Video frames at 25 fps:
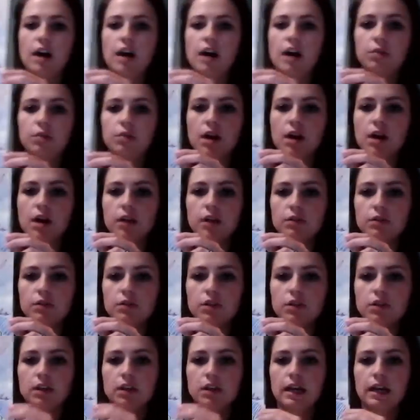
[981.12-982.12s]
product will
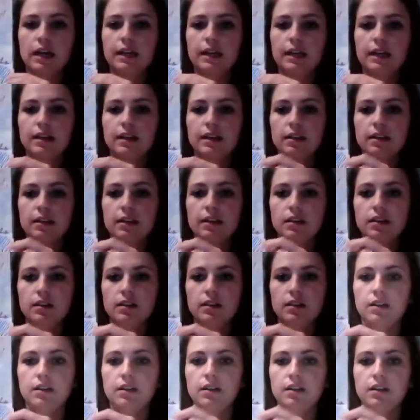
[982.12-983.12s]
look like.
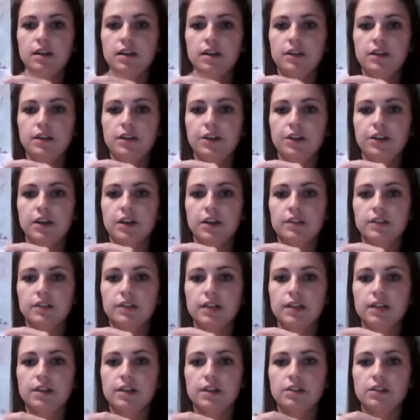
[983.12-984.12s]
And you're going to
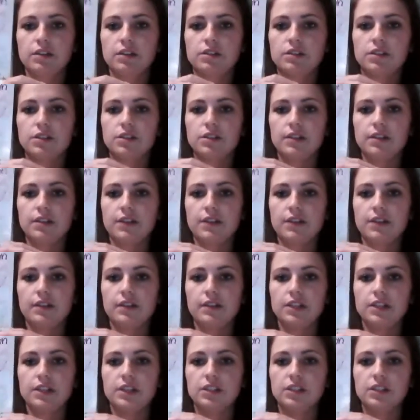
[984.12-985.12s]
write those two
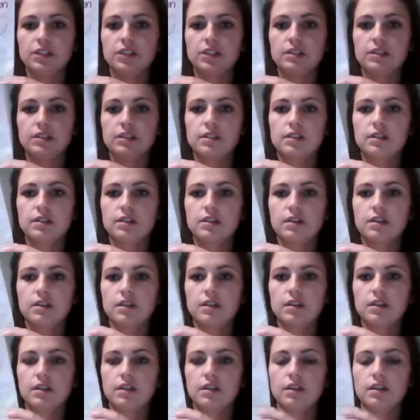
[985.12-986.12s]
definitions
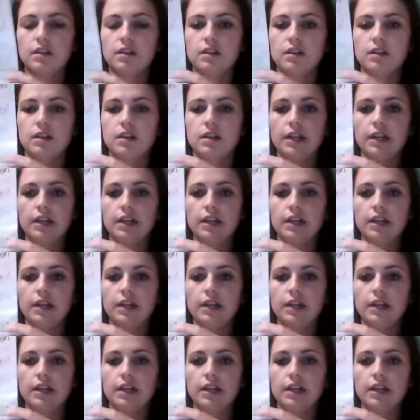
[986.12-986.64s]
here